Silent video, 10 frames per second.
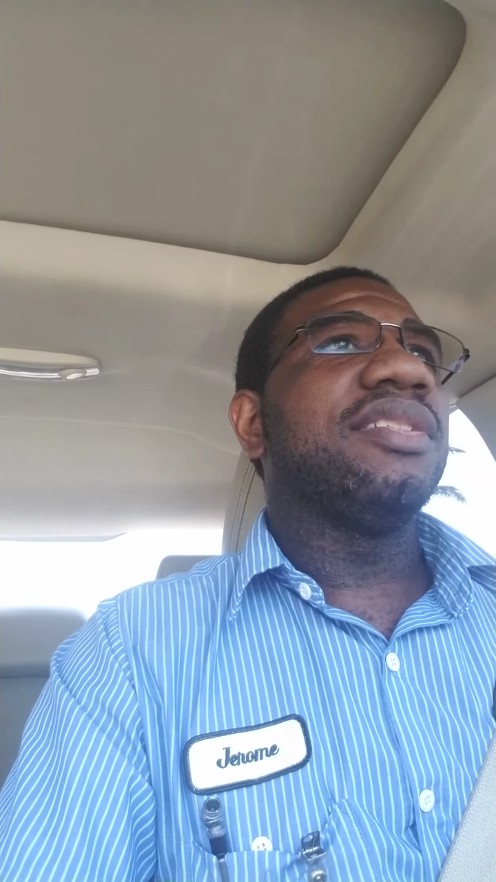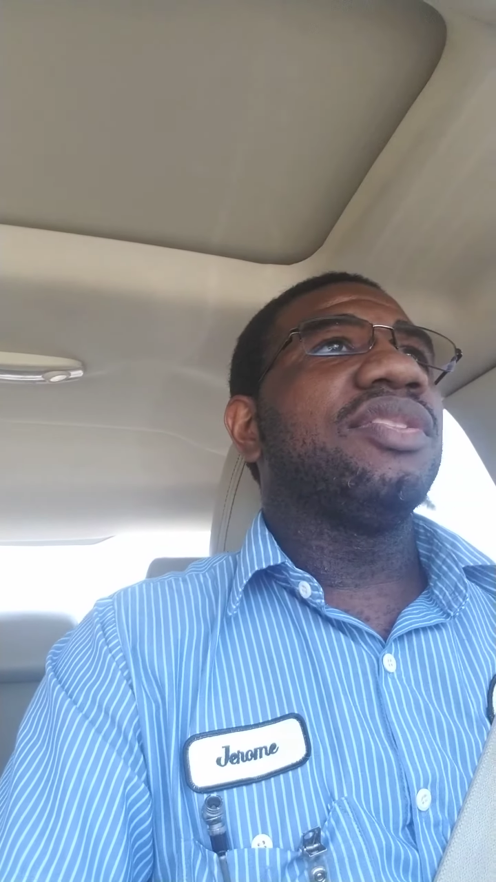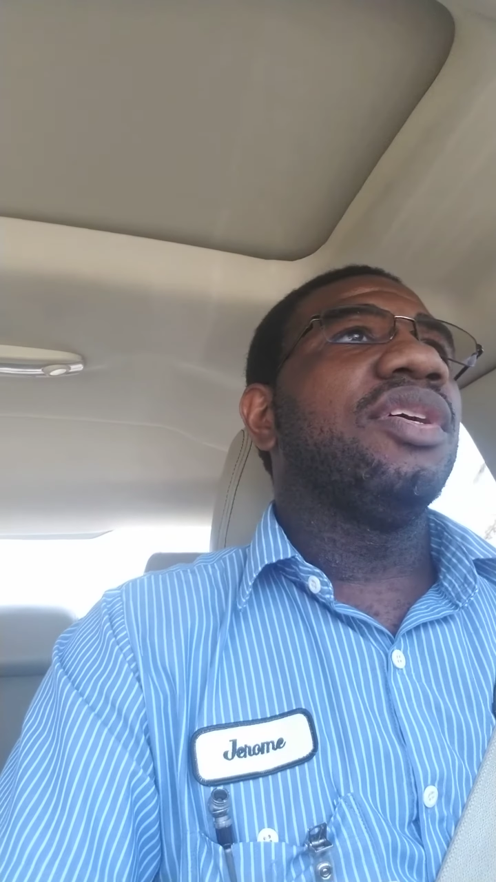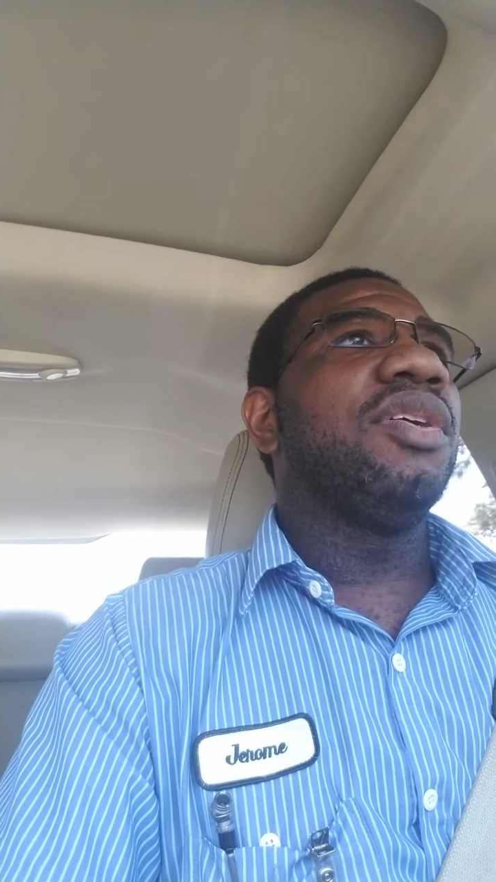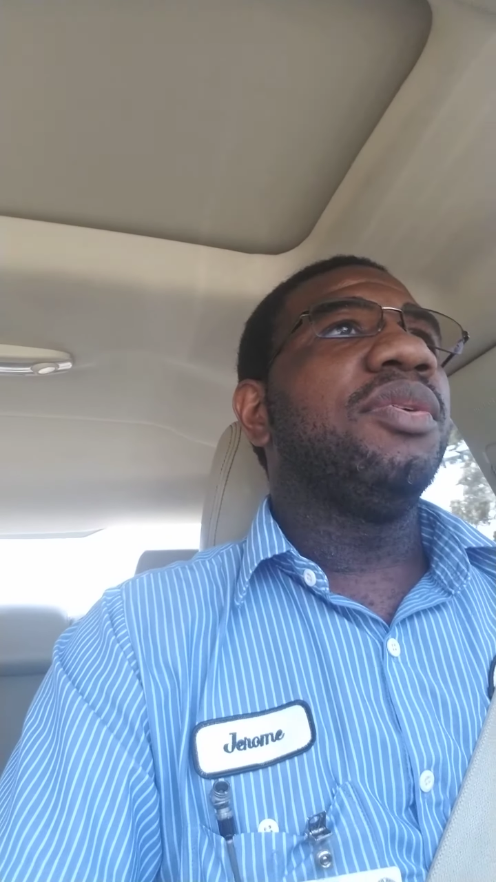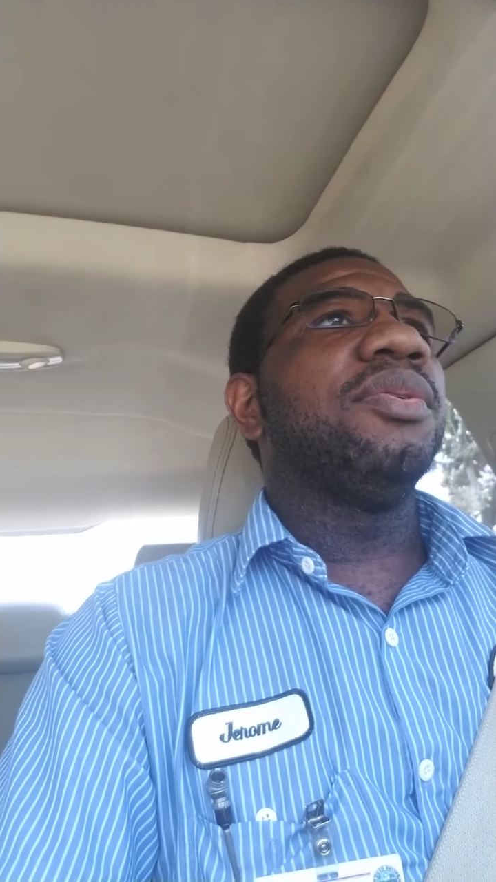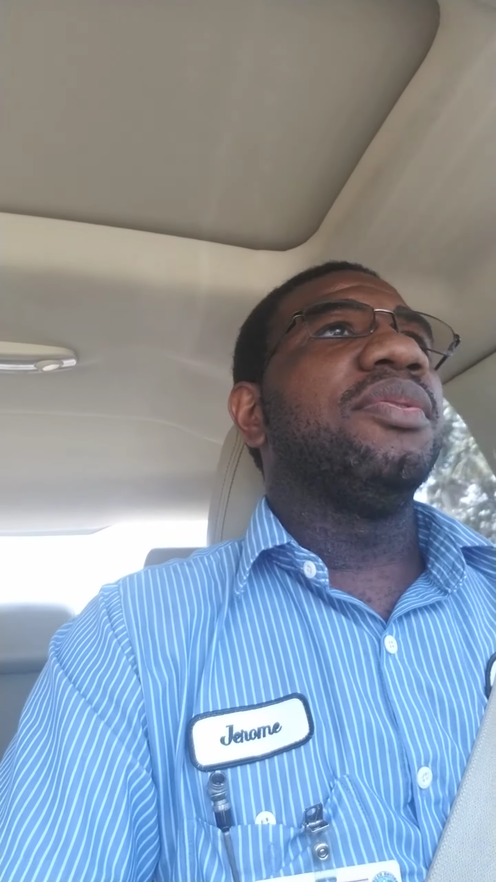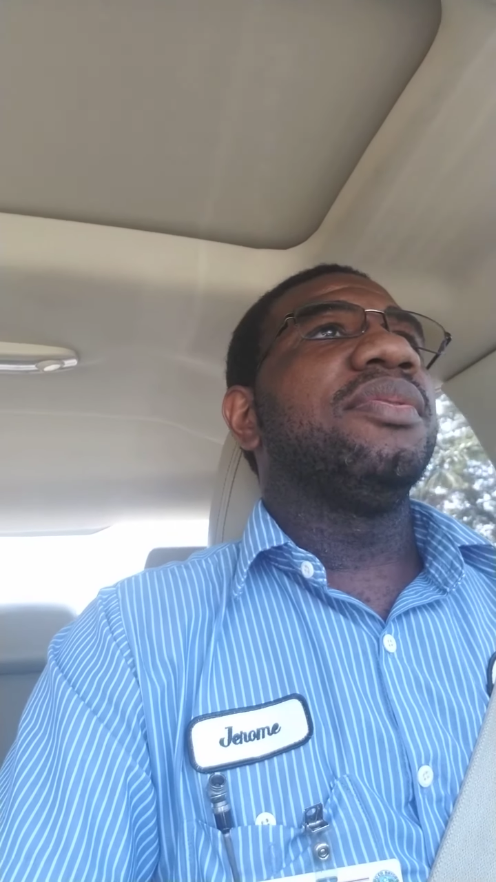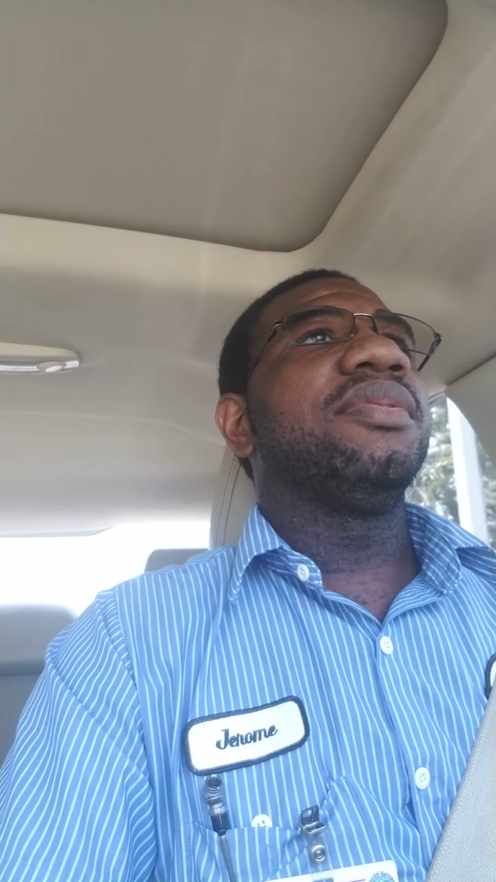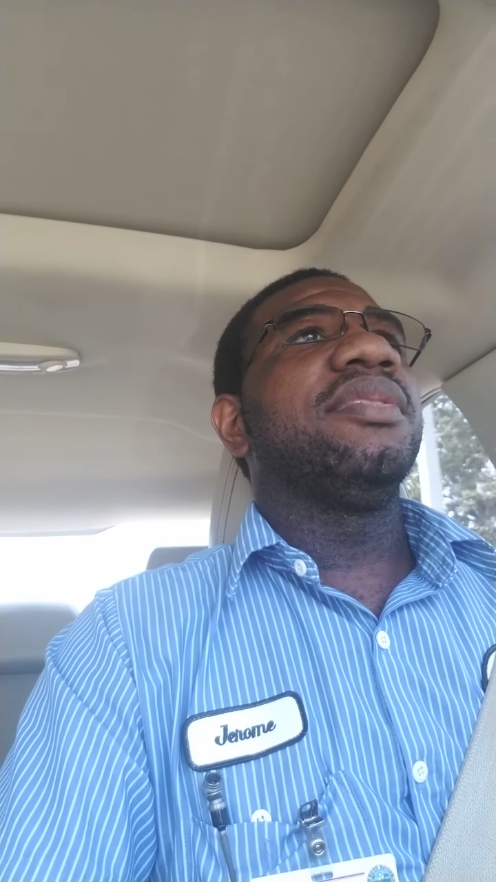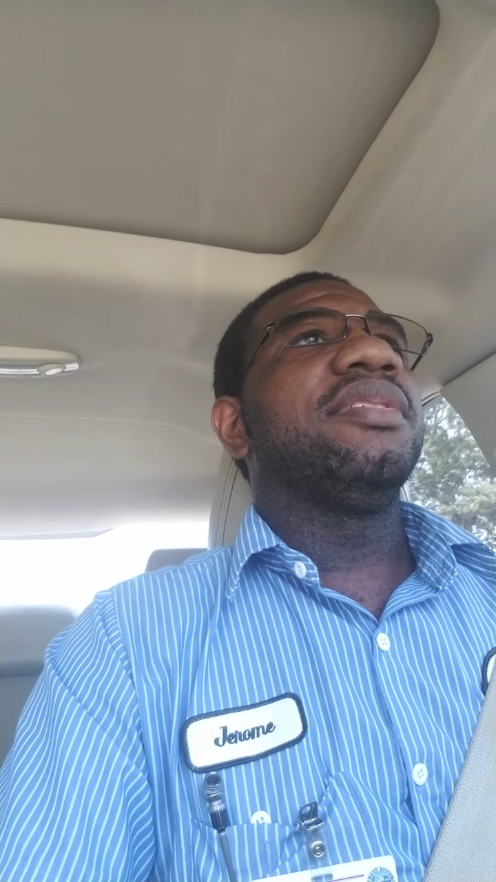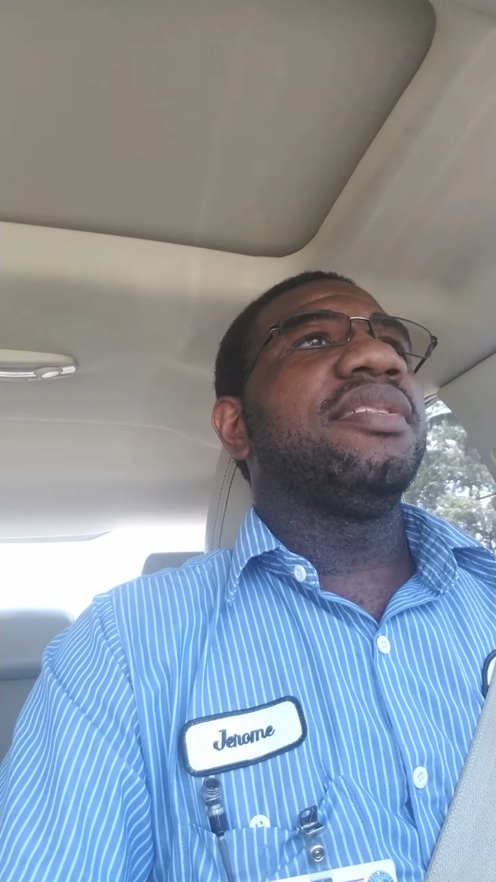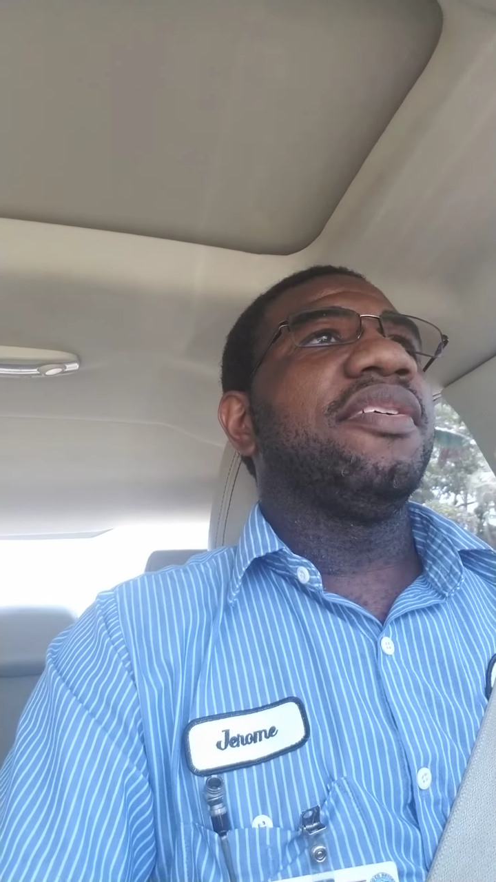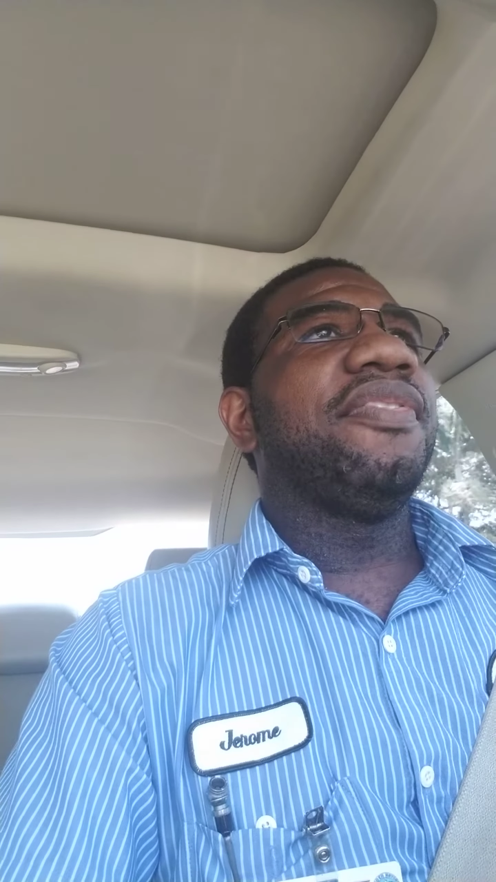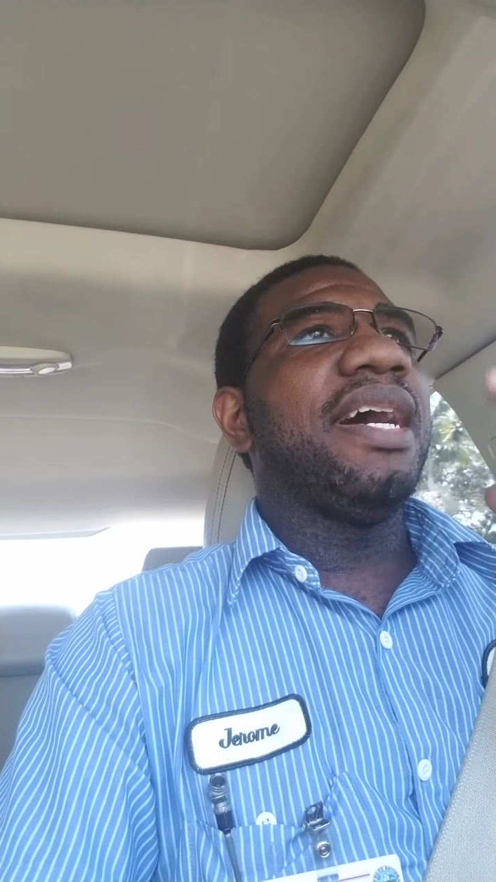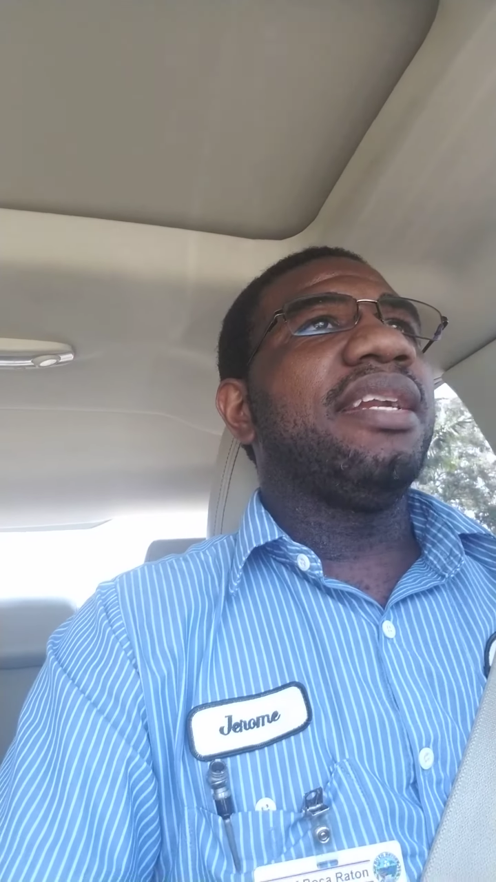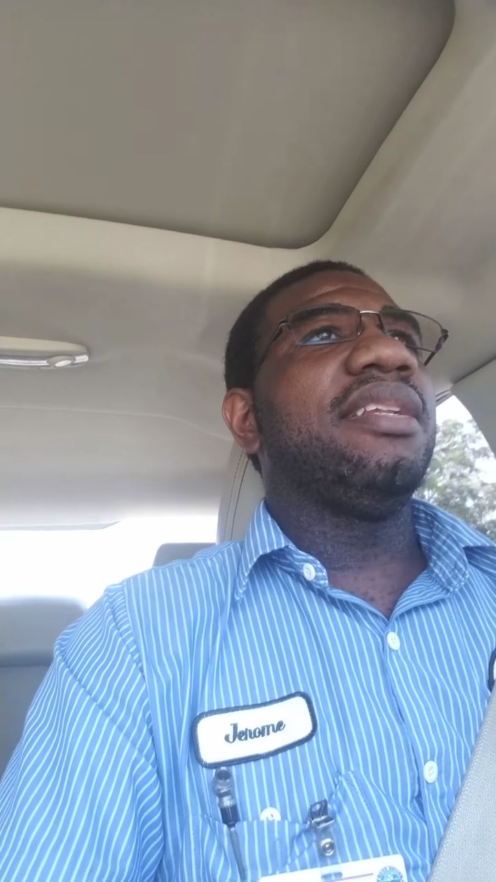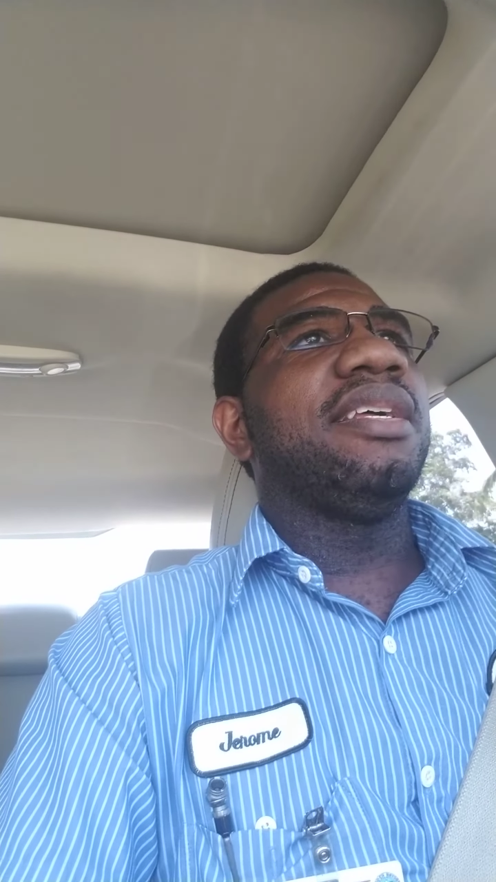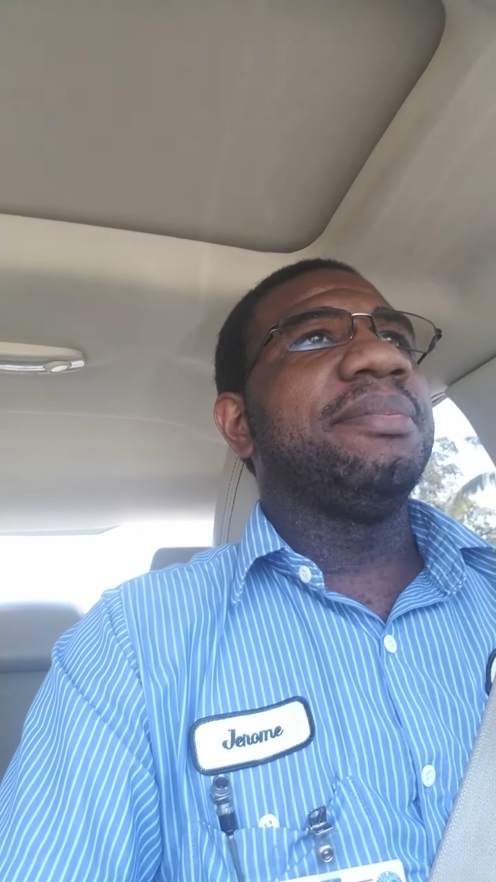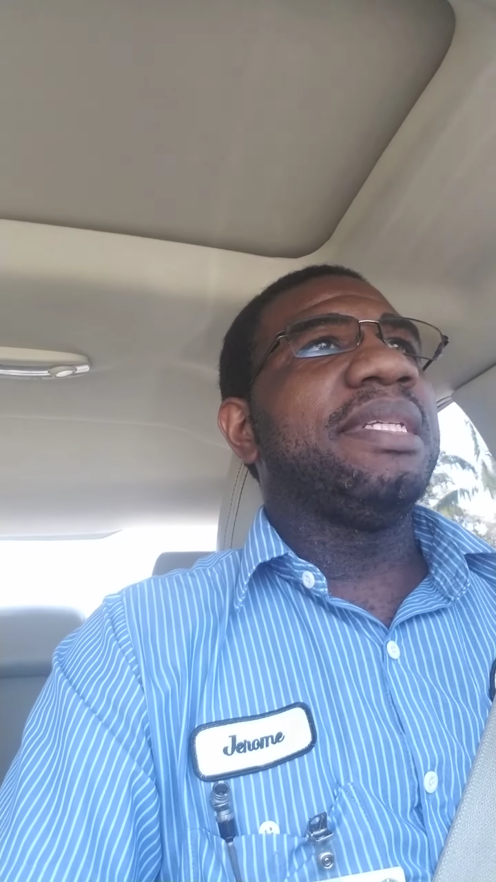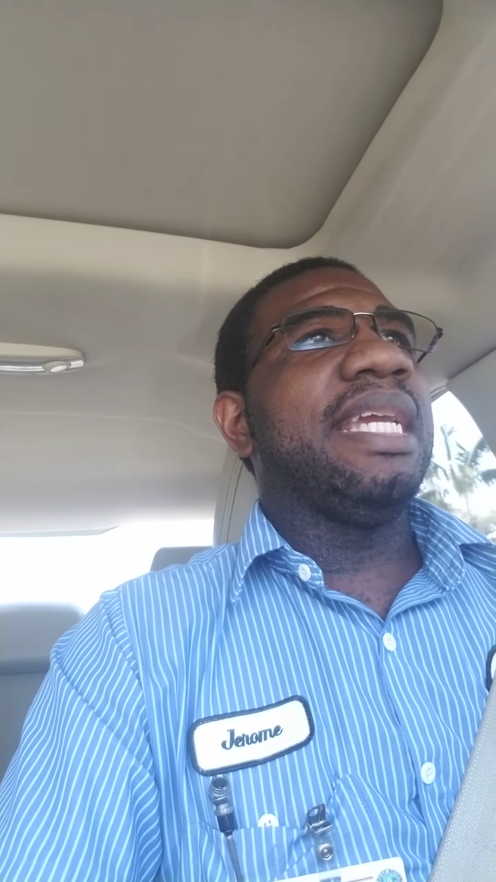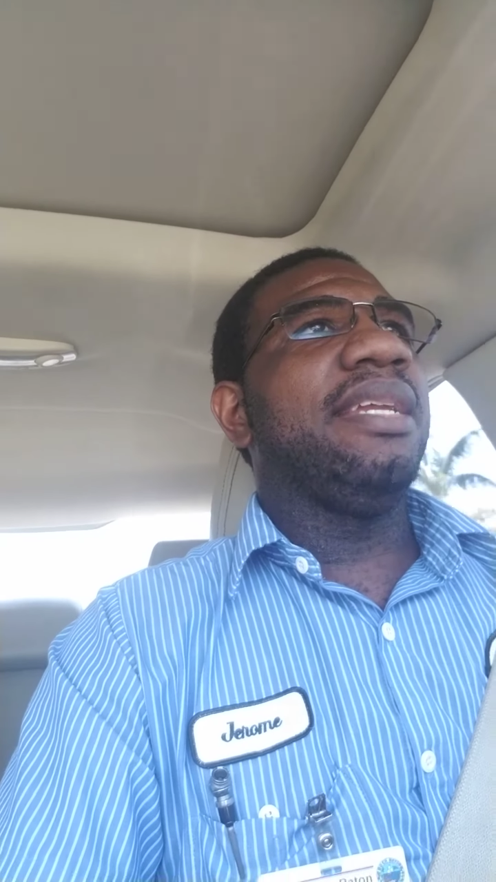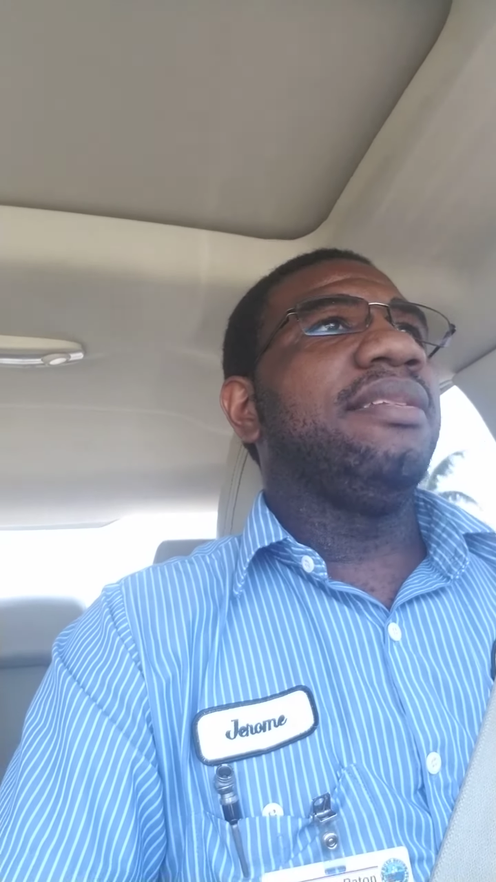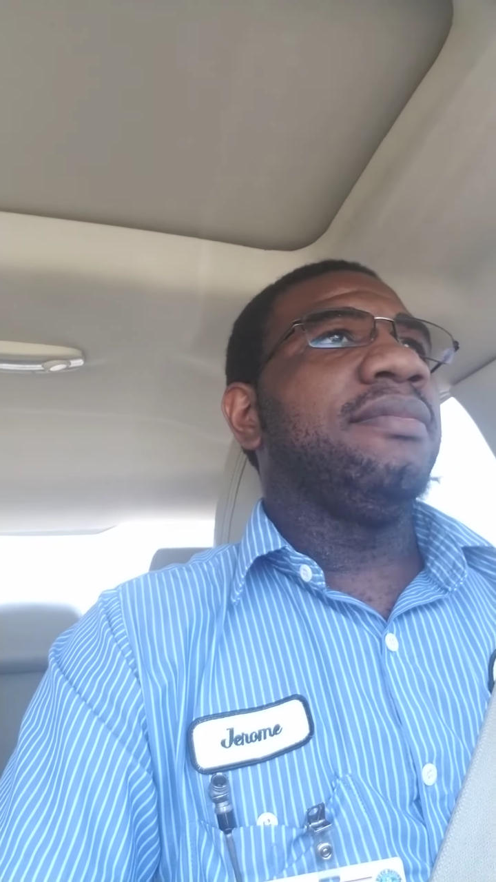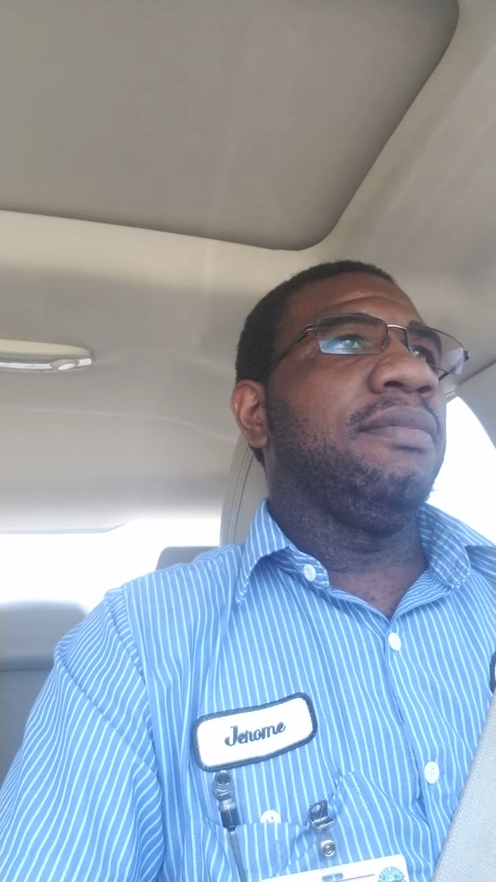So the final update,